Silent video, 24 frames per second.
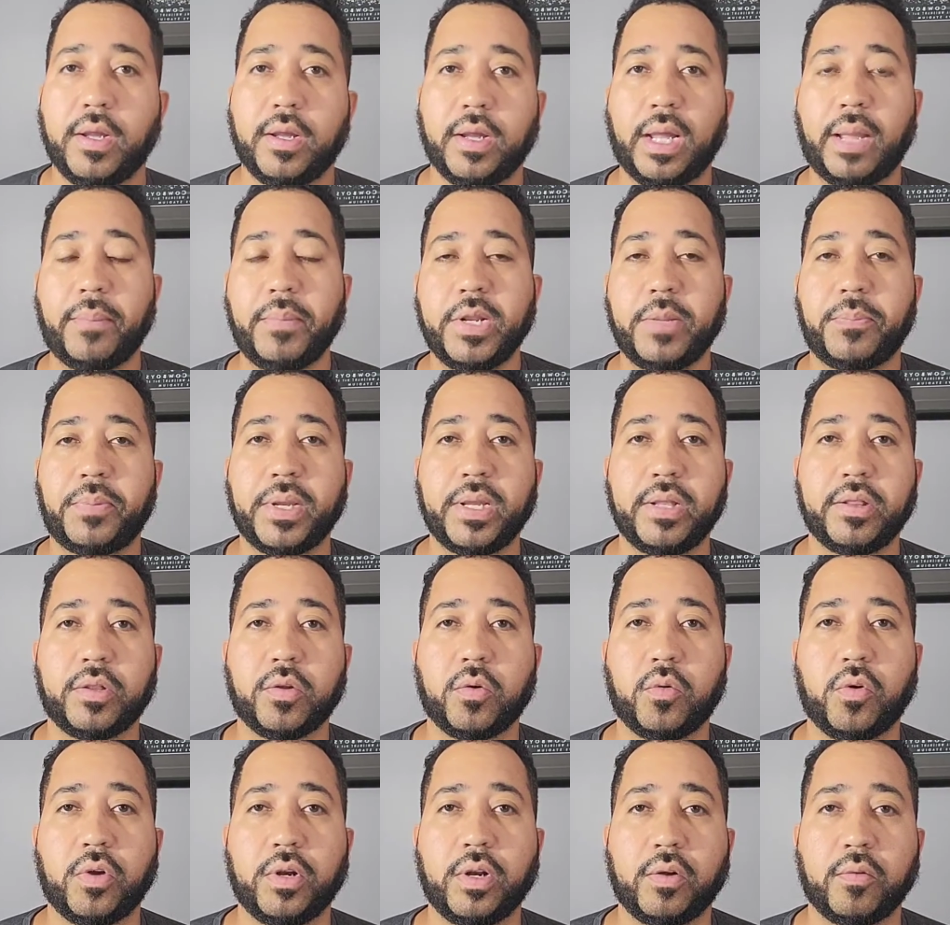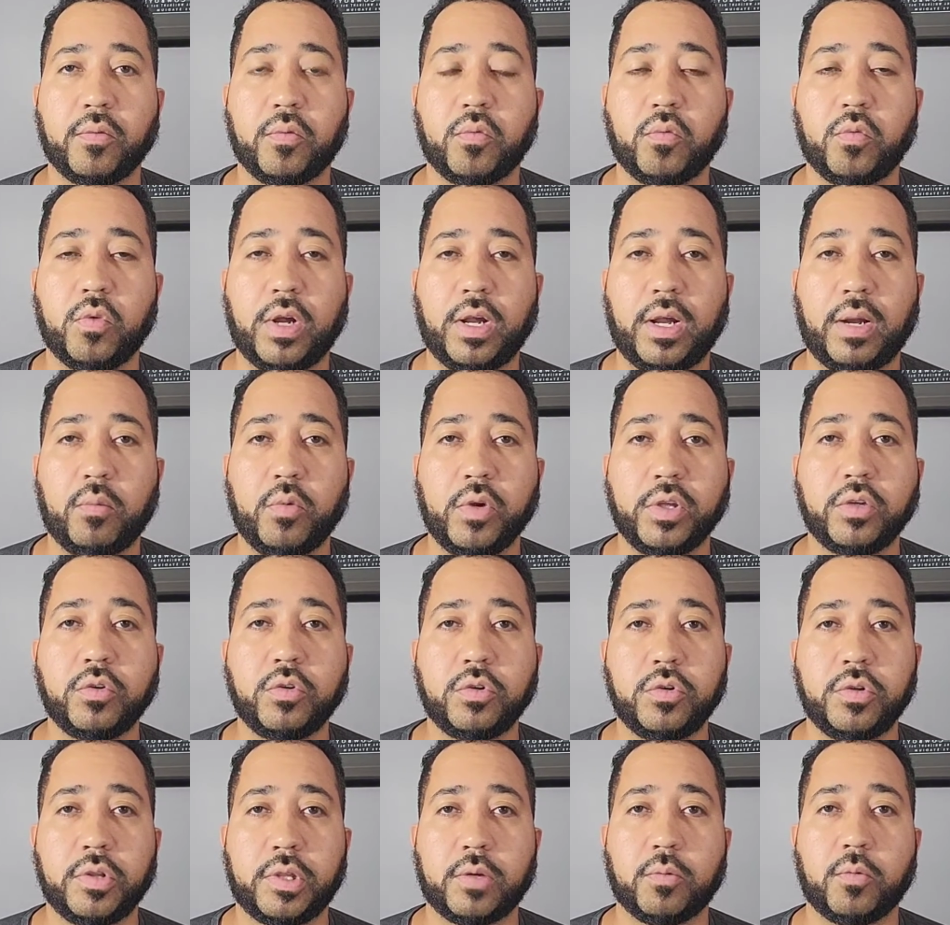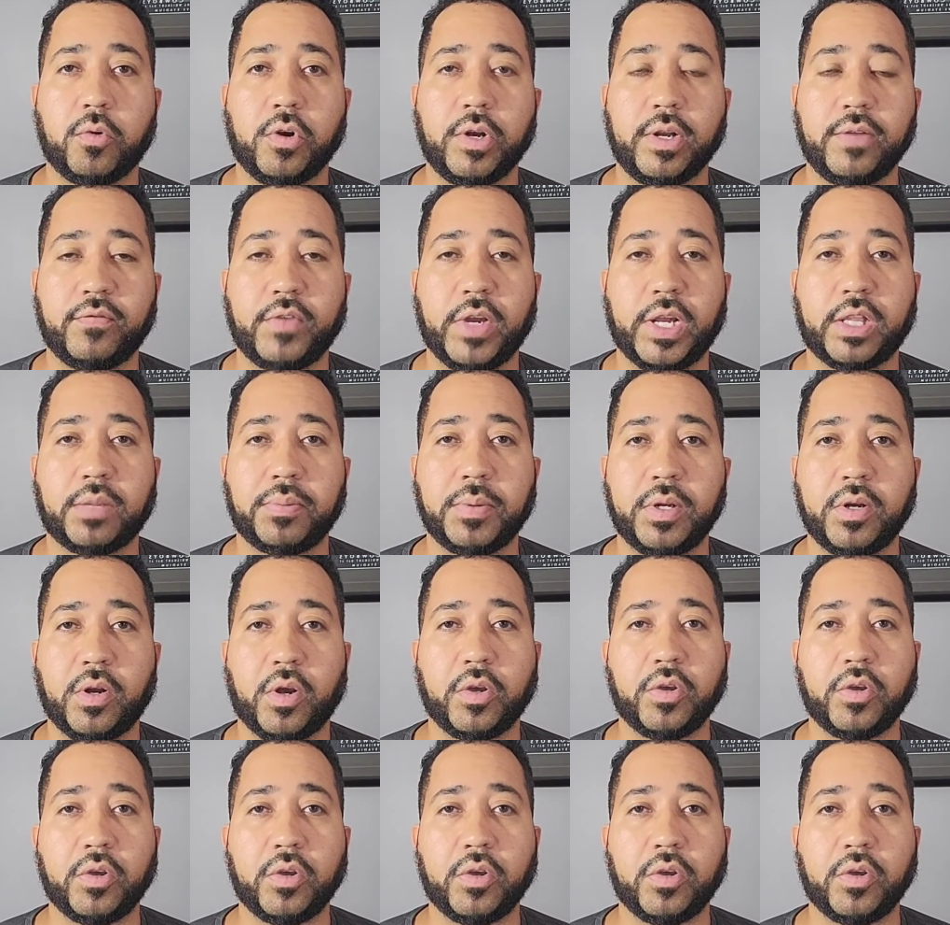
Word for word: Um, it depends on uh, when you use the word investment,